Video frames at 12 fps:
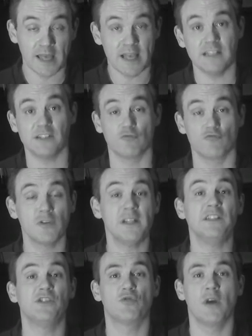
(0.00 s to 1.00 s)
It's a
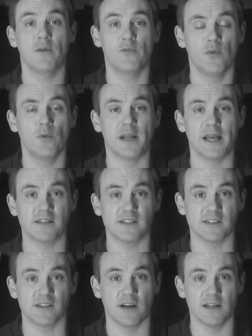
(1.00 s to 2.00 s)
really straightforward
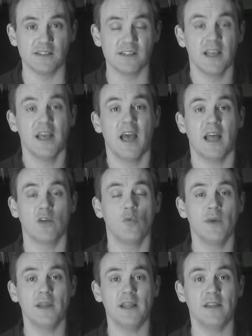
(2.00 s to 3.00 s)
exercise and all
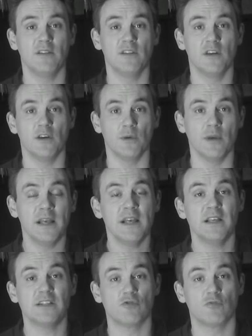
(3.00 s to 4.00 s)
we need to do
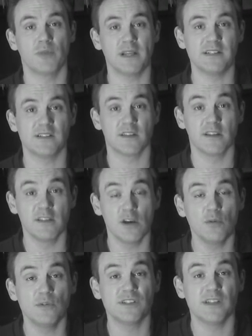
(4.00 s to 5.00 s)
is replace the
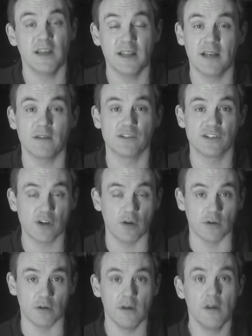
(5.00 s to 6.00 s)
notes in our
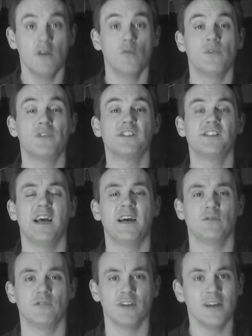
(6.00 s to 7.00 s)
song with the
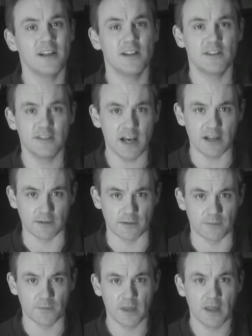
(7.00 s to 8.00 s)
sound
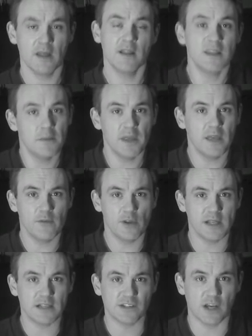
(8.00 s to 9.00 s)
done. Let me give you
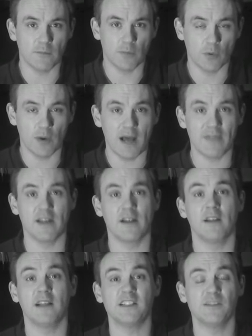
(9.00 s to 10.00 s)
an example and then
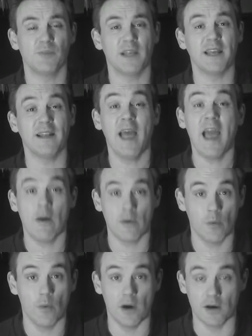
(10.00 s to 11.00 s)
I'll explain how
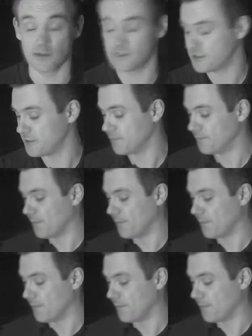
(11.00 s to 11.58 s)
it works.